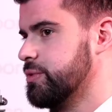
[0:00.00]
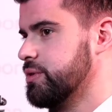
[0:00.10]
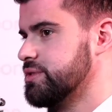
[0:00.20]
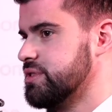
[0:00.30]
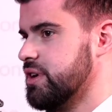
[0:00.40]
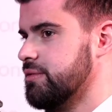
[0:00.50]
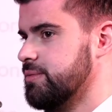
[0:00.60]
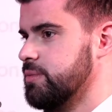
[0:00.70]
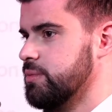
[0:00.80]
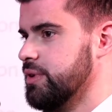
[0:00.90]
those stuff
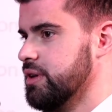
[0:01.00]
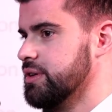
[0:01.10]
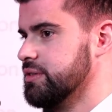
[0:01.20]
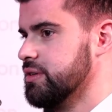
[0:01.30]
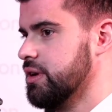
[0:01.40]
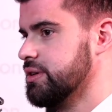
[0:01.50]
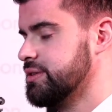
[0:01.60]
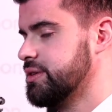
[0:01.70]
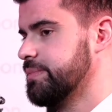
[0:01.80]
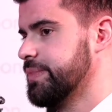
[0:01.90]
we learned a
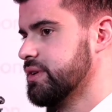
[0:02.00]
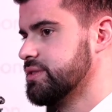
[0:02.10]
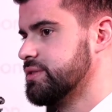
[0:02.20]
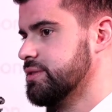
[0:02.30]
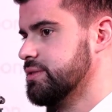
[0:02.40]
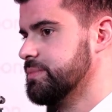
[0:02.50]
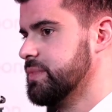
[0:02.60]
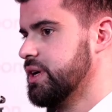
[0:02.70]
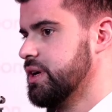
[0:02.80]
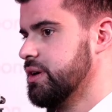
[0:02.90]
lot. So
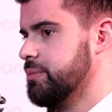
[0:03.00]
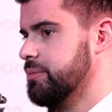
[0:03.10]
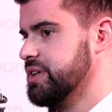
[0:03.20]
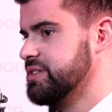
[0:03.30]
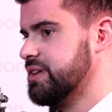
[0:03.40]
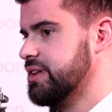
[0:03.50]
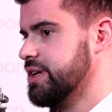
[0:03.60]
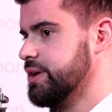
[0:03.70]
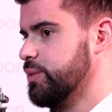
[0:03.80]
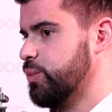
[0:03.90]

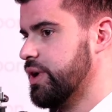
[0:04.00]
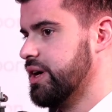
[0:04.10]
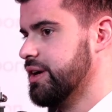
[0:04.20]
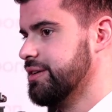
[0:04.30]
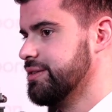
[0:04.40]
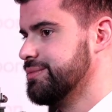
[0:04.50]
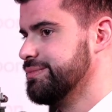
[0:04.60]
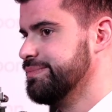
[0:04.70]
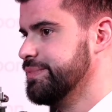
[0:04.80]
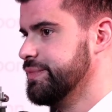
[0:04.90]
basically, when
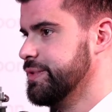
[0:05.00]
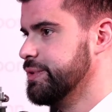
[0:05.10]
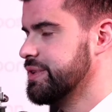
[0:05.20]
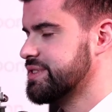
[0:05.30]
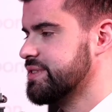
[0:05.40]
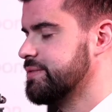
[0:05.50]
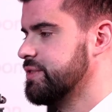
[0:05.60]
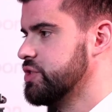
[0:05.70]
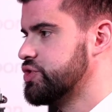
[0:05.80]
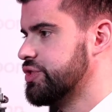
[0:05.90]
doing some
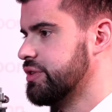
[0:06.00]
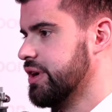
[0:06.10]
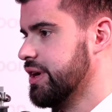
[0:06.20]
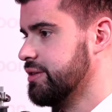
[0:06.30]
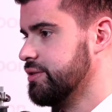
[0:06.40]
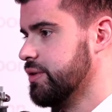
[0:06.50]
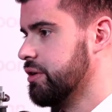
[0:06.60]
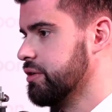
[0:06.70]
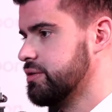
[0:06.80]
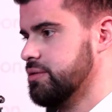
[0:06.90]
feature and you are
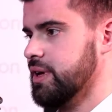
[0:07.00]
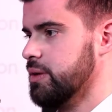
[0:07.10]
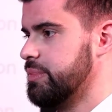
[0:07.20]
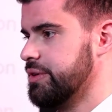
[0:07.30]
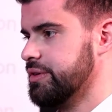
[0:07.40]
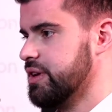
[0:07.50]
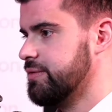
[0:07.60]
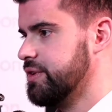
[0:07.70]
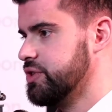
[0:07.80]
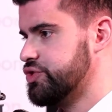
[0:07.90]
not developer on that
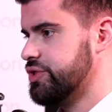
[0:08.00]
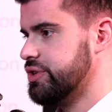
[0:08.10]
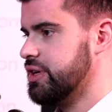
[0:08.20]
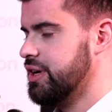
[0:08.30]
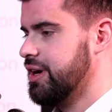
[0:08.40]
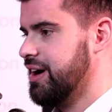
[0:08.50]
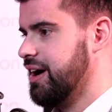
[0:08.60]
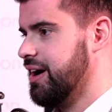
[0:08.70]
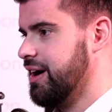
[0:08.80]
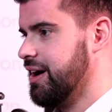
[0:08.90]
feature,
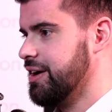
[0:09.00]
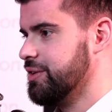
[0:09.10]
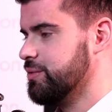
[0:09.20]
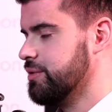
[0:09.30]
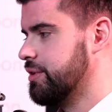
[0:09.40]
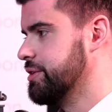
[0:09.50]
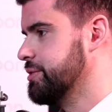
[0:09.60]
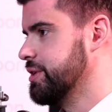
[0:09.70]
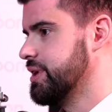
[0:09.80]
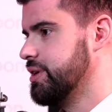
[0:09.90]
you are
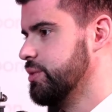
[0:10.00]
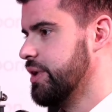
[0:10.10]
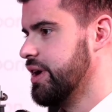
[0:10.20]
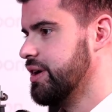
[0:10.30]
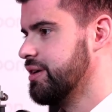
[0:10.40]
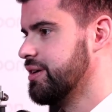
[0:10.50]
doing QA.